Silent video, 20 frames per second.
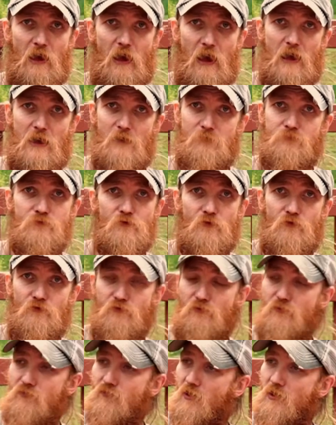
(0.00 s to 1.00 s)
I
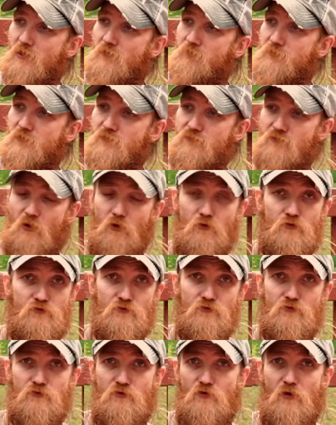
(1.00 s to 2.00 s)
absolutely love this
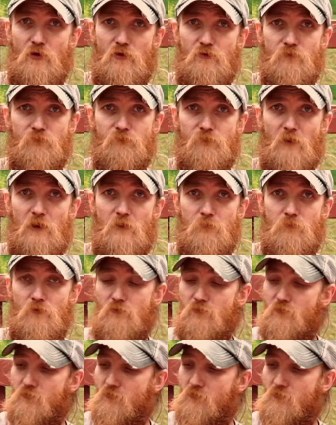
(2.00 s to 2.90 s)
Ultra 200 fabric.